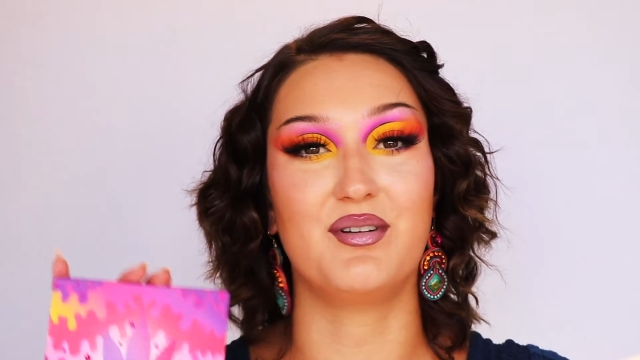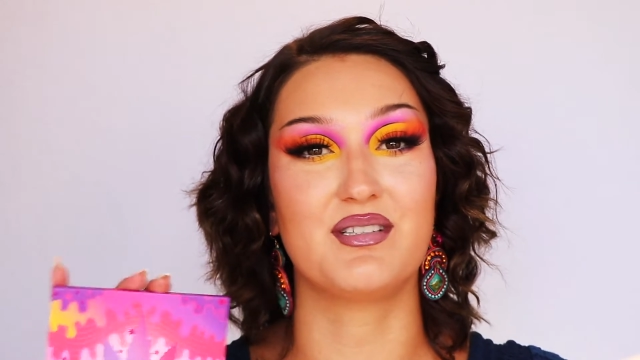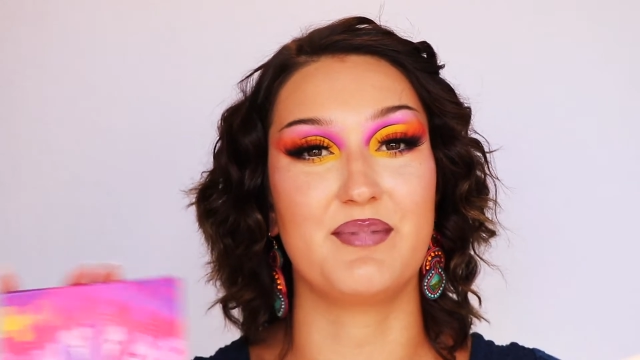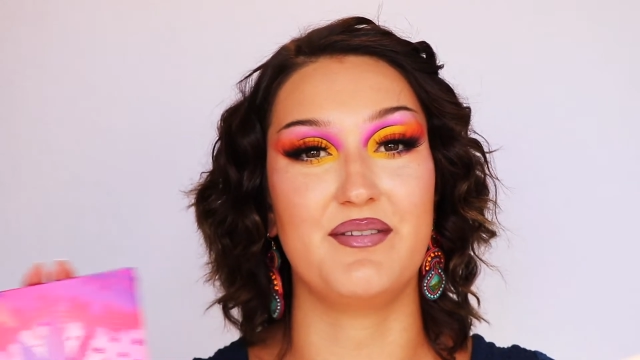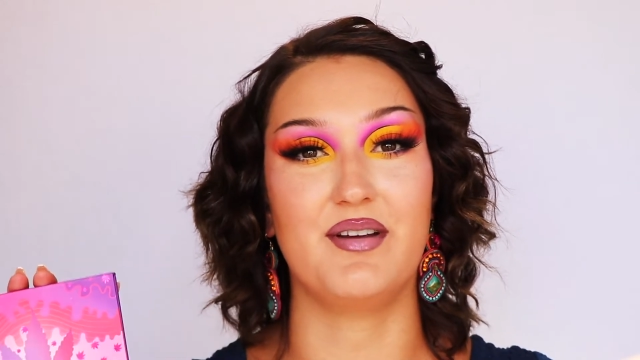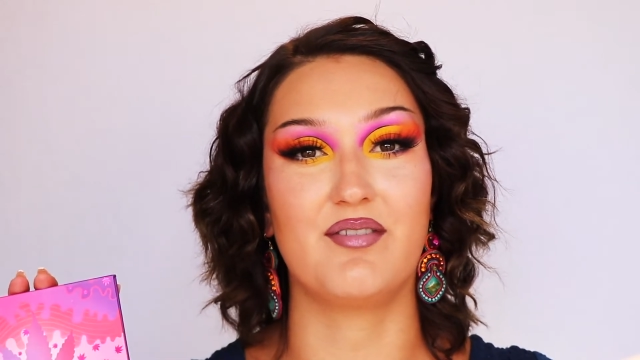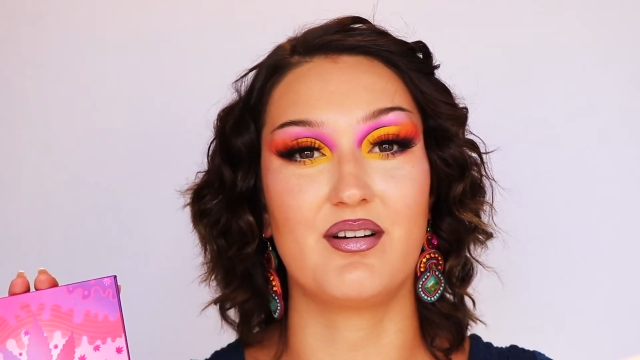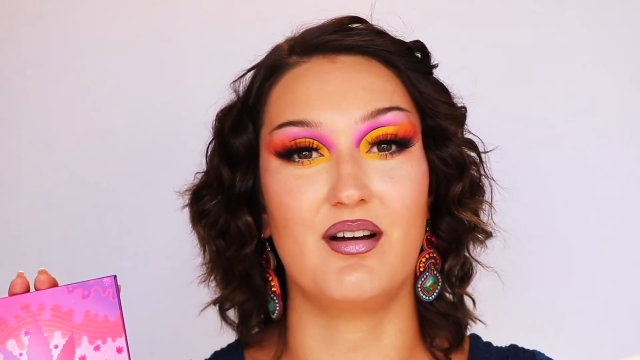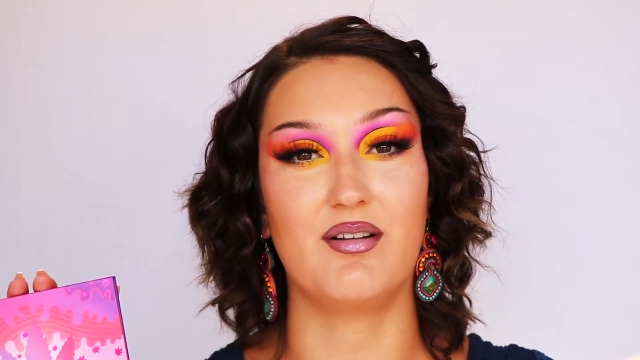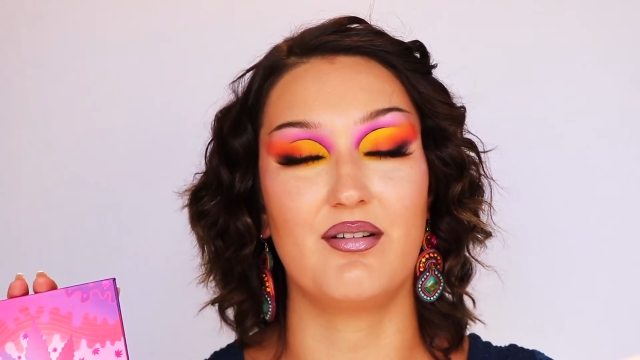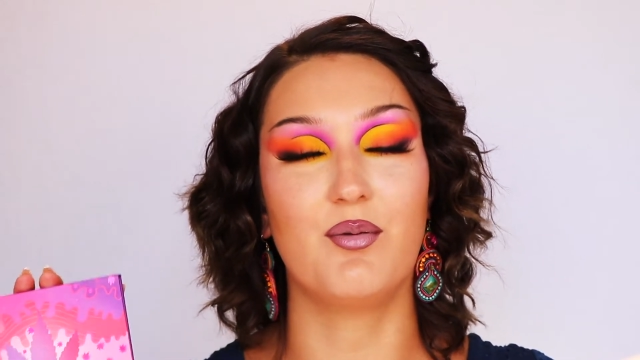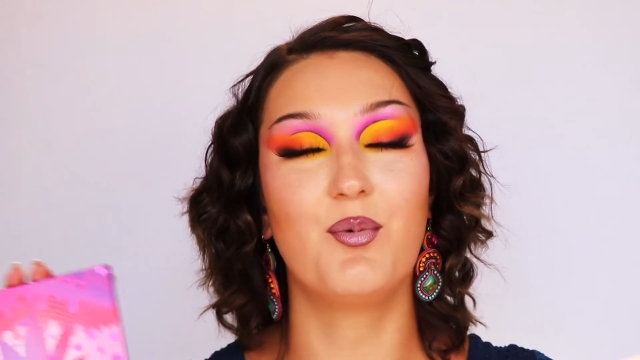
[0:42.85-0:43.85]
It's my favorite
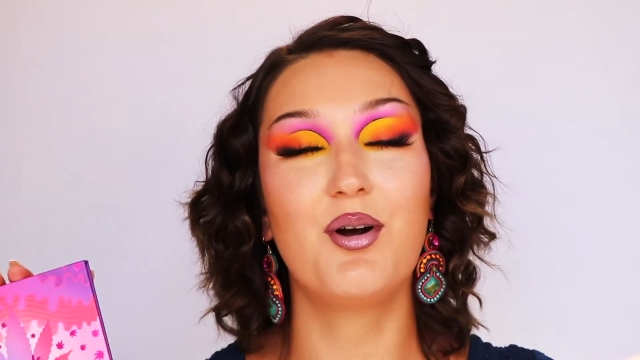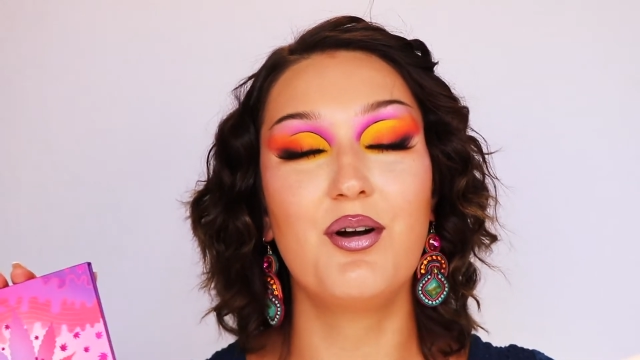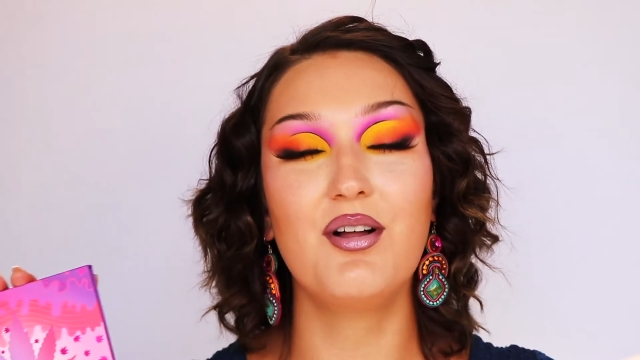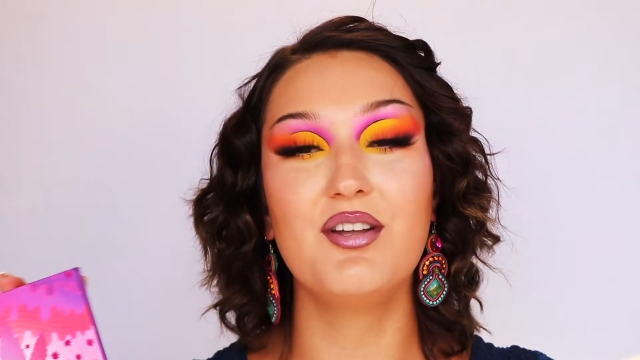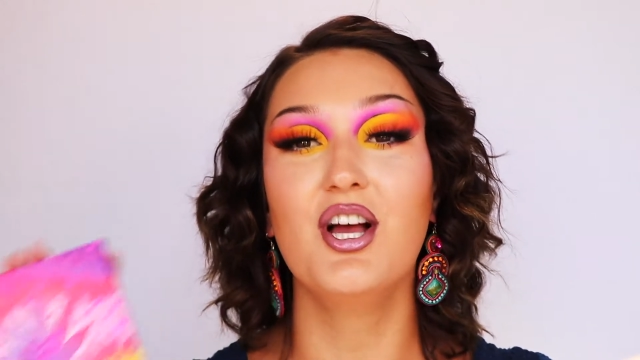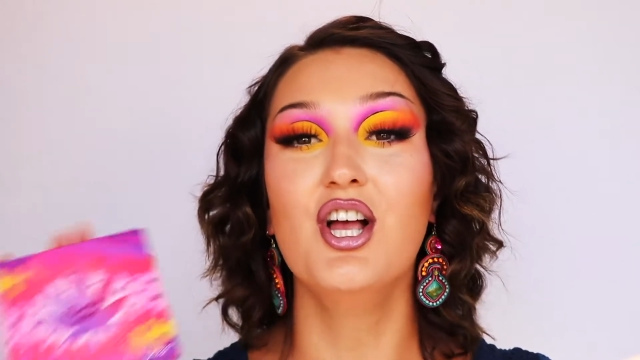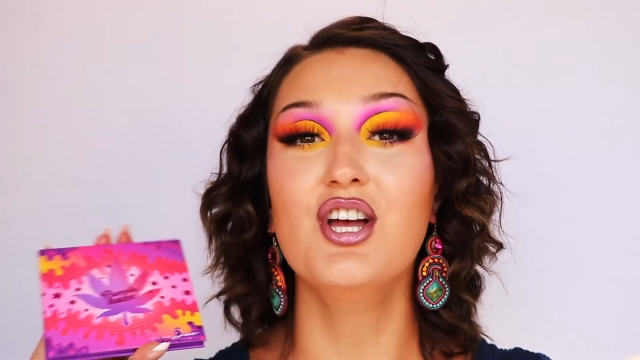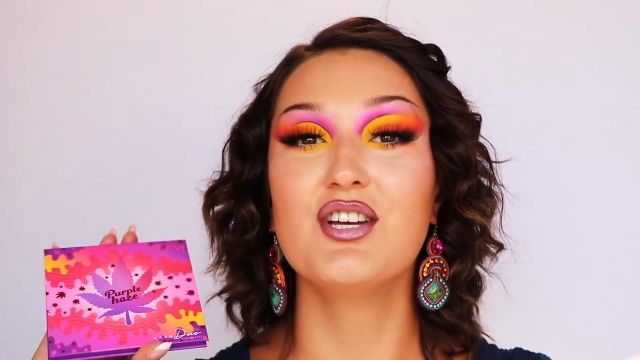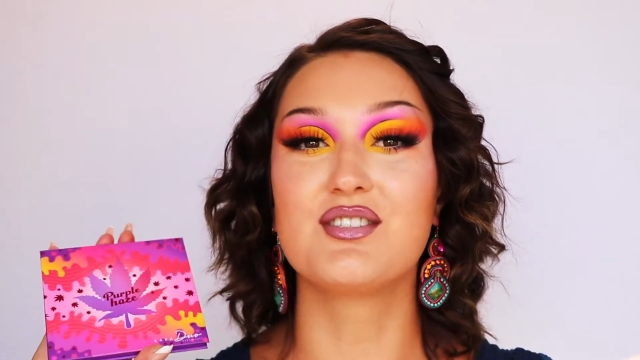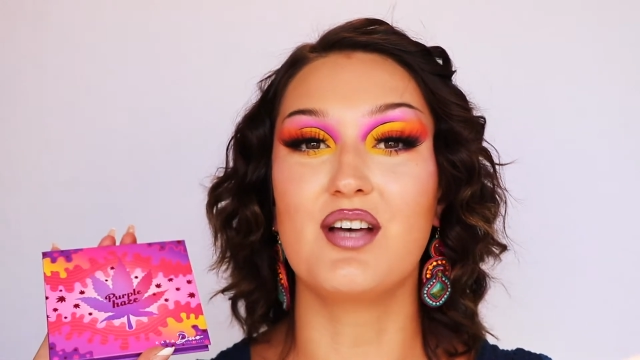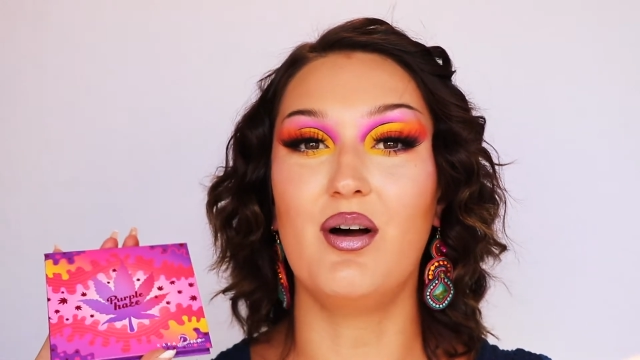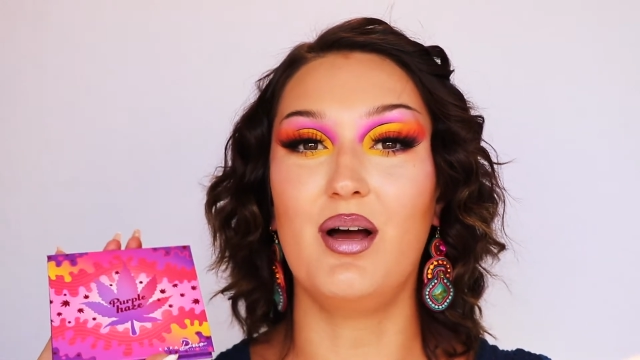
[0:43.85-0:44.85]
color in the world,
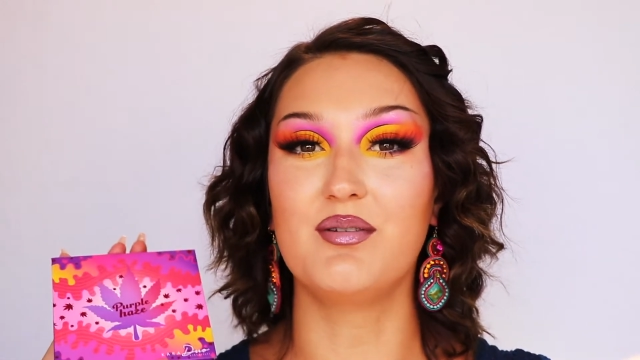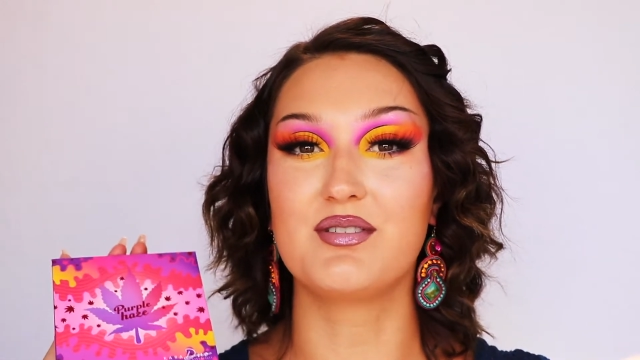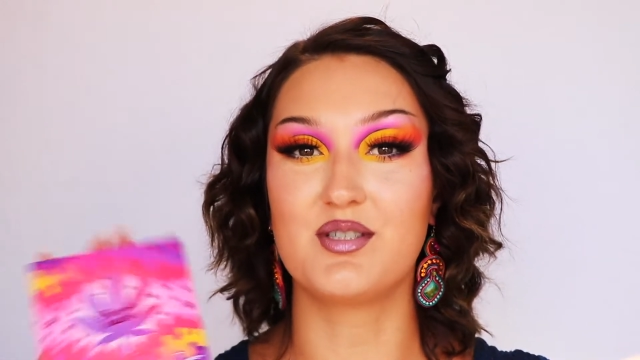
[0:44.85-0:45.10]
so I was